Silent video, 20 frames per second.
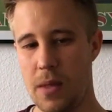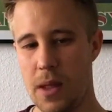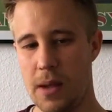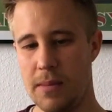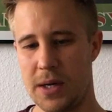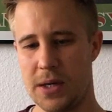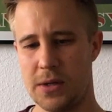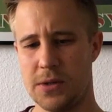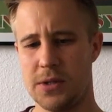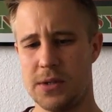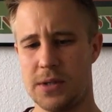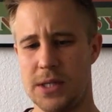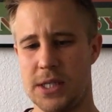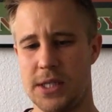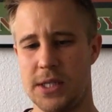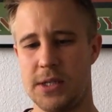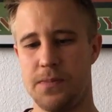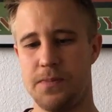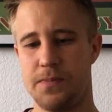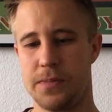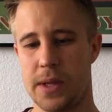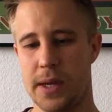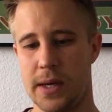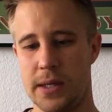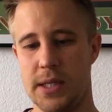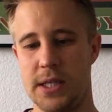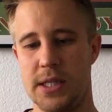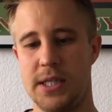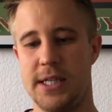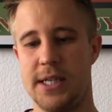But also this
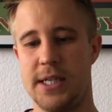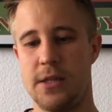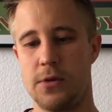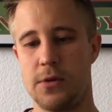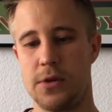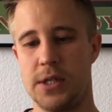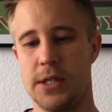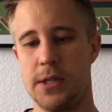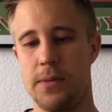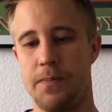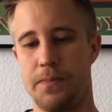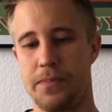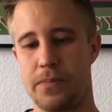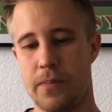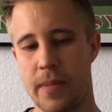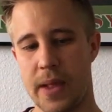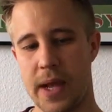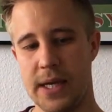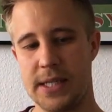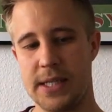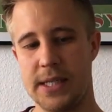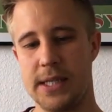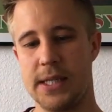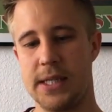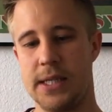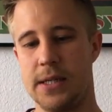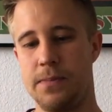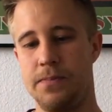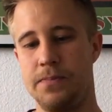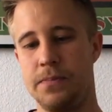citrusy
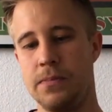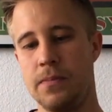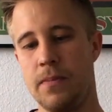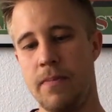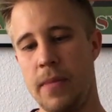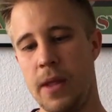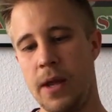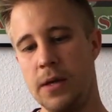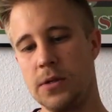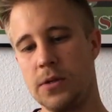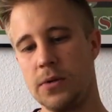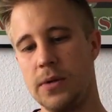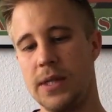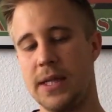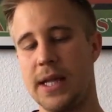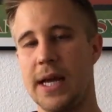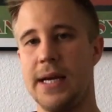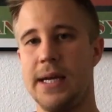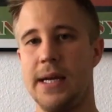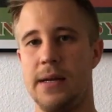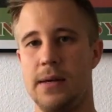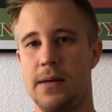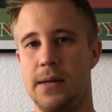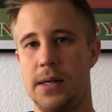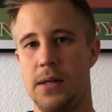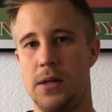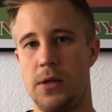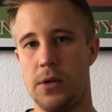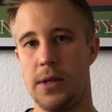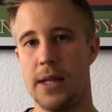acidity. So
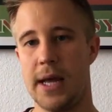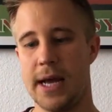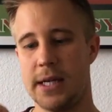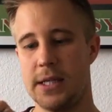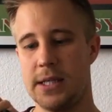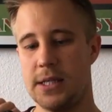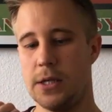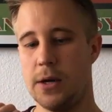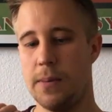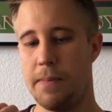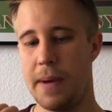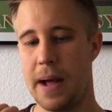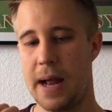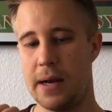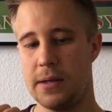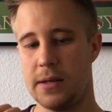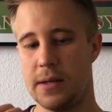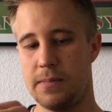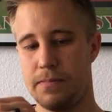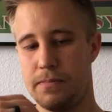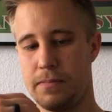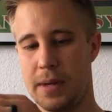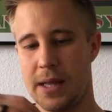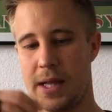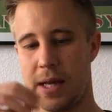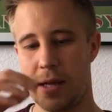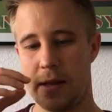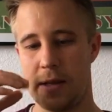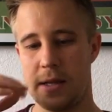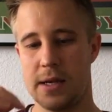it attacks your palate, but
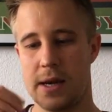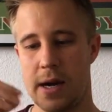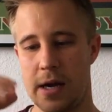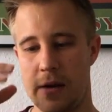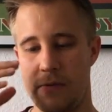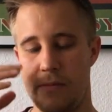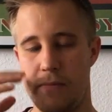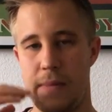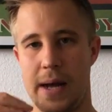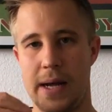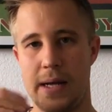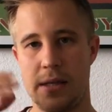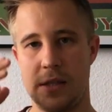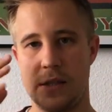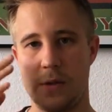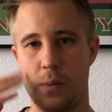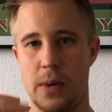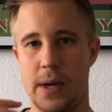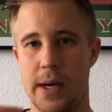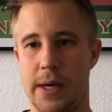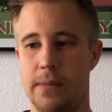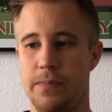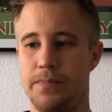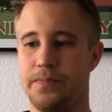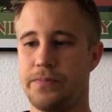then it kind of melts away.